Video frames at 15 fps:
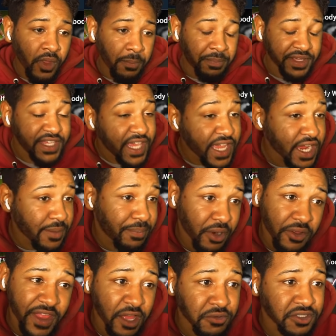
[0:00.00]
but yeah,
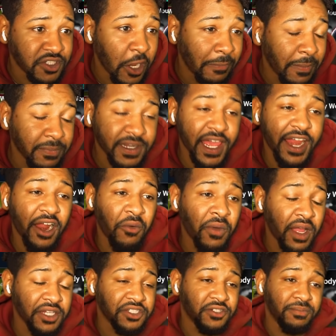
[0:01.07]
bro, that was dope. I'm glad I
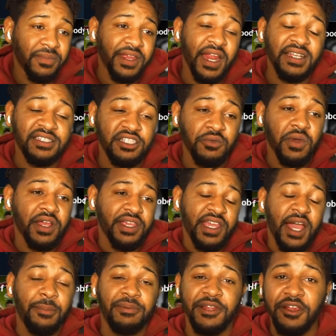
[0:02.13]
watched him, man. I see why he
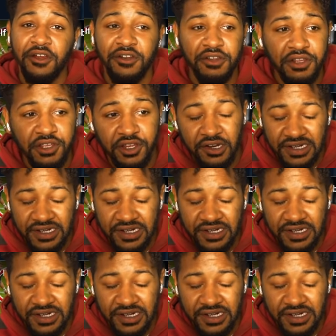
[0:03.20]
got player of the year.